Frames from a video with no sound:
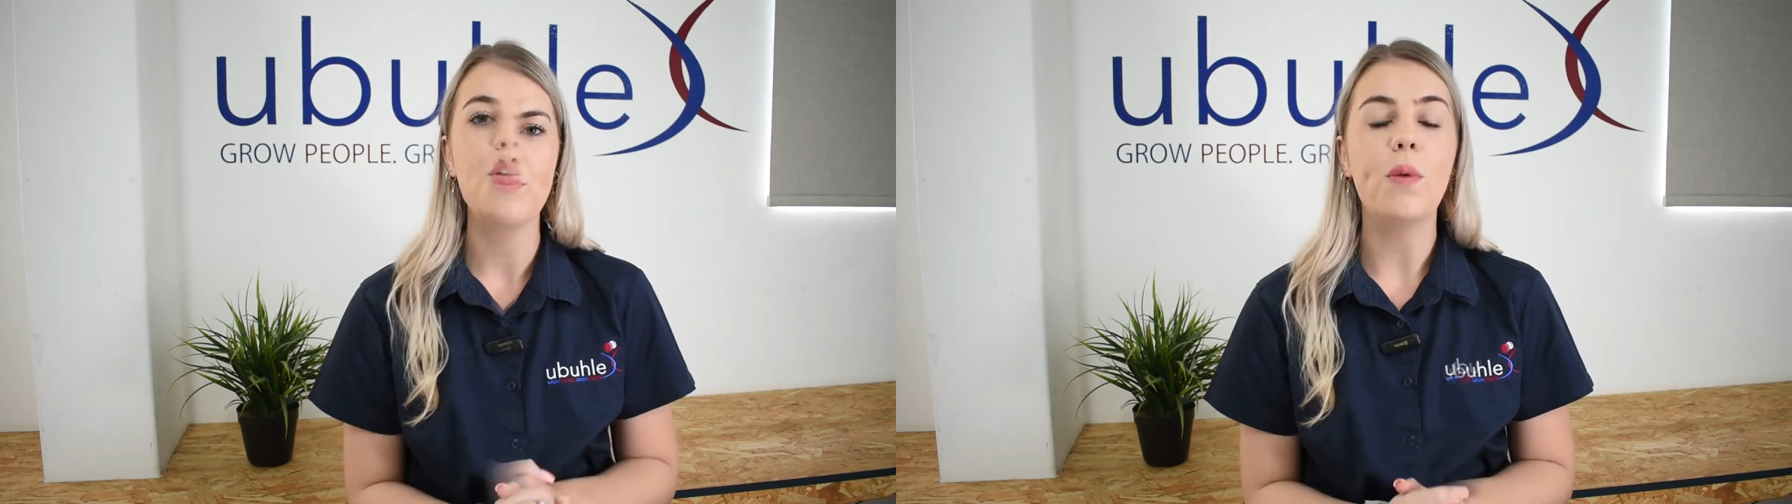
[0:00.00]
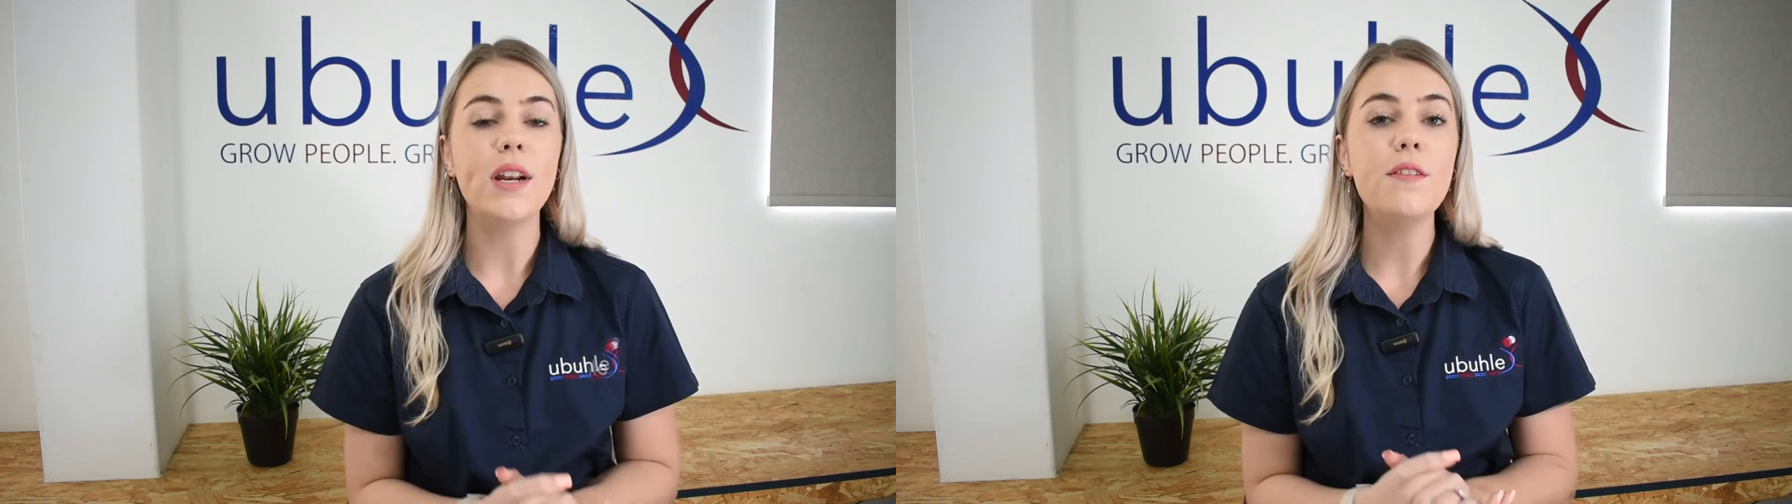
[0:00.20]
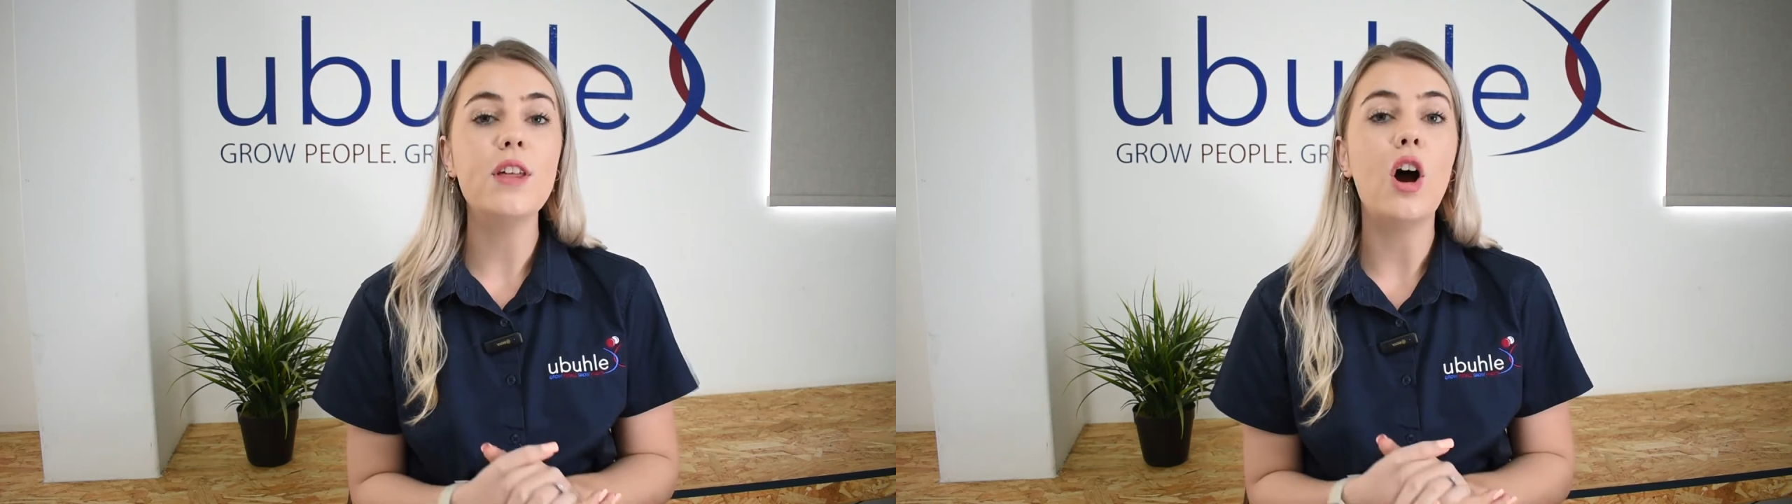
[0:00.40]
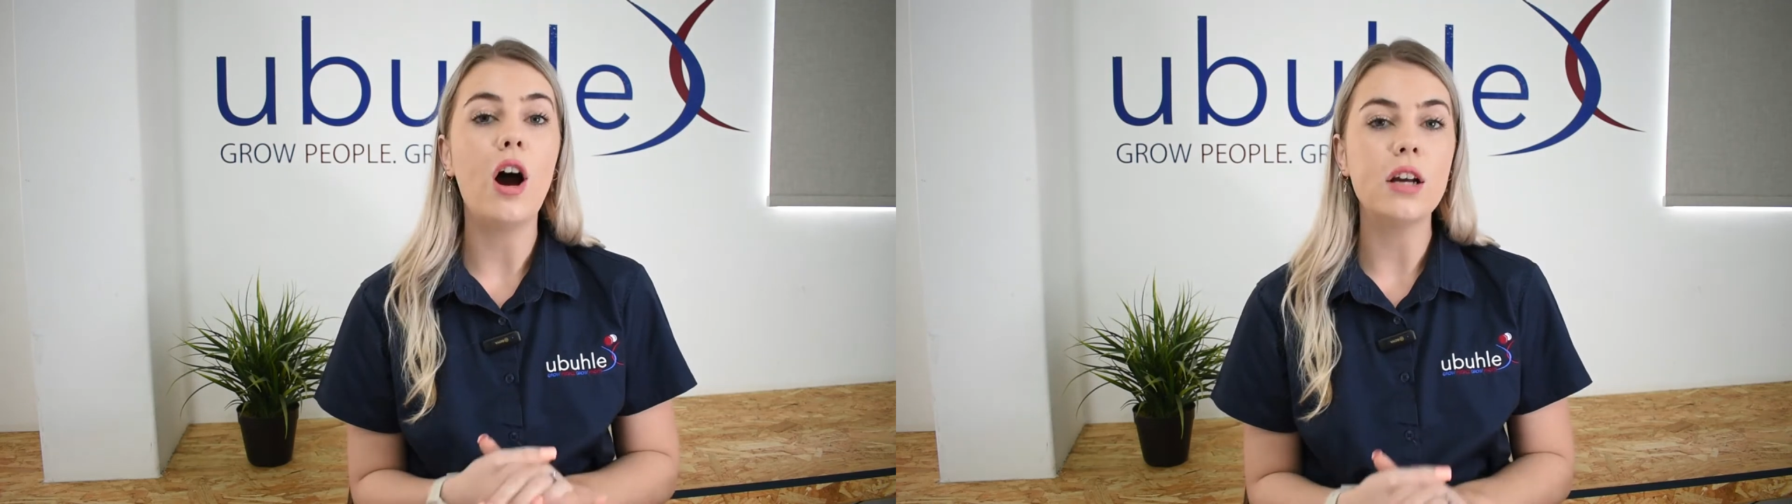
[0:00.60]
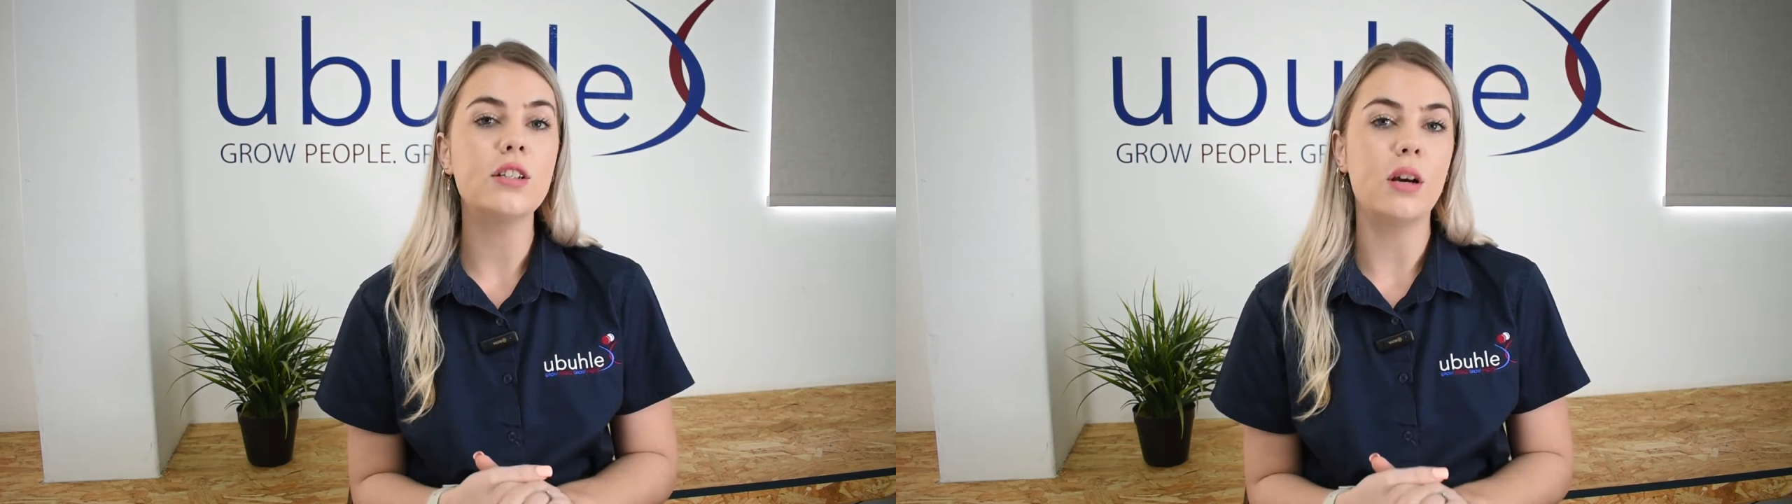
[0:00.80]
One of the
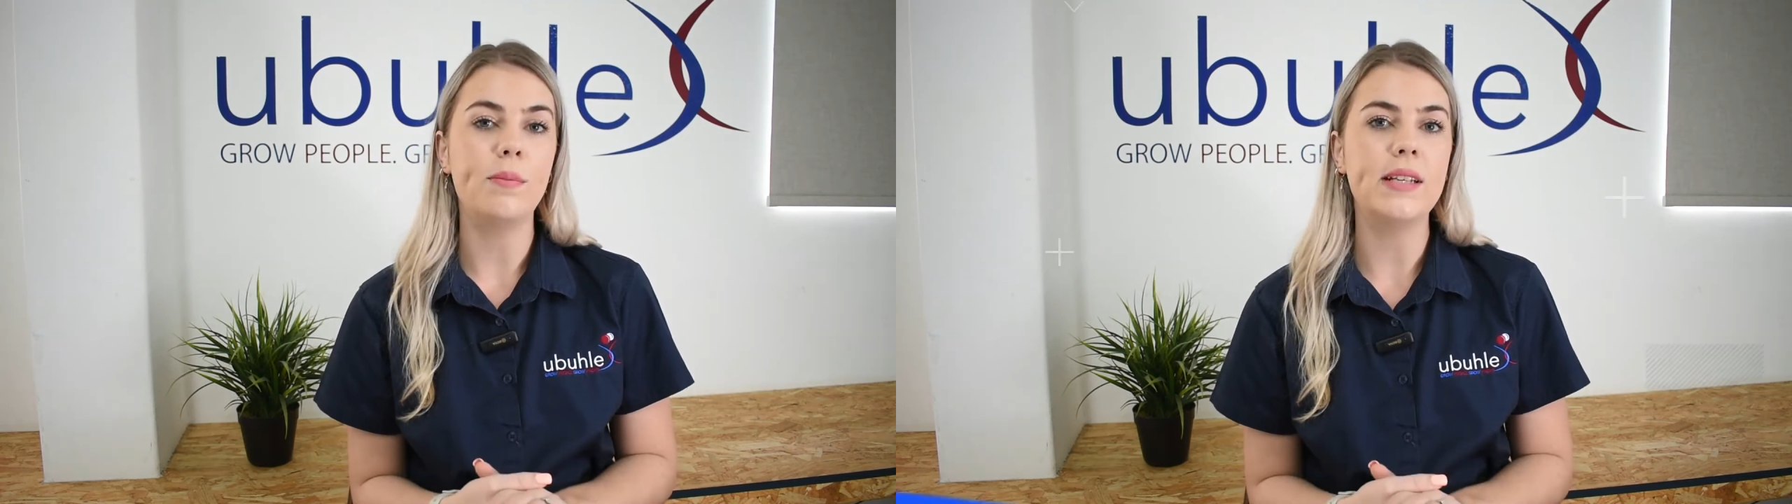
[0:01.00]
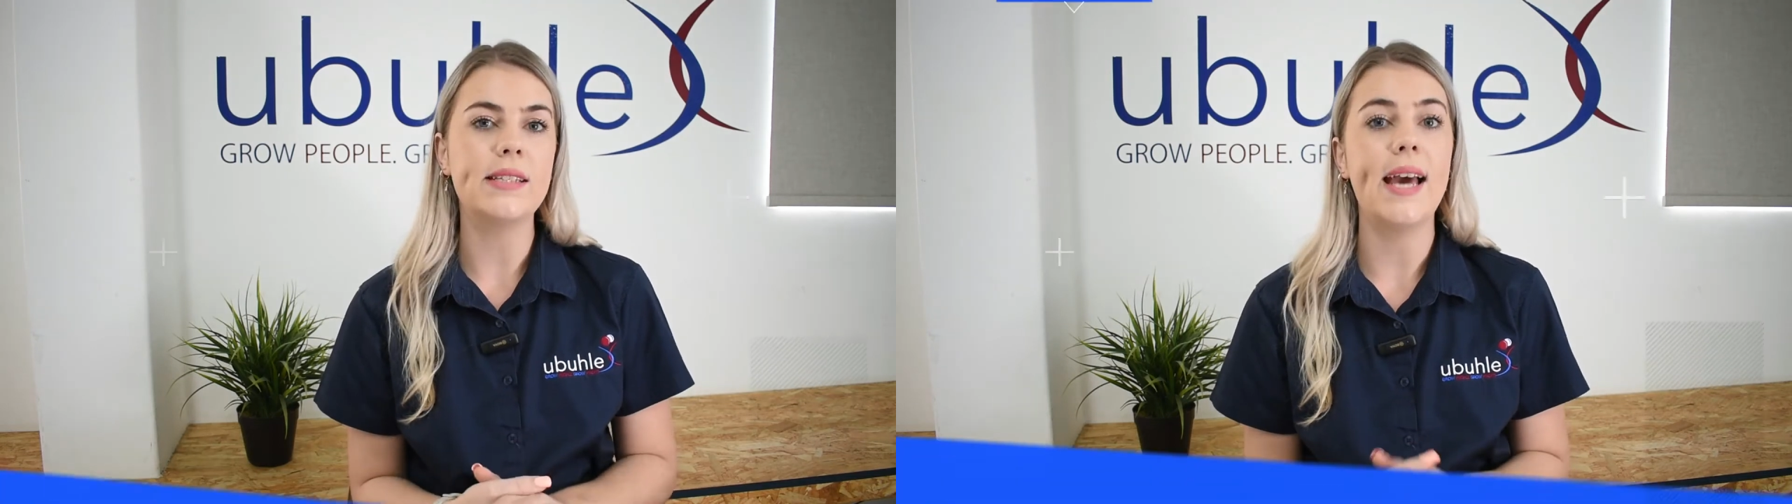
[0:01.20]
hot topics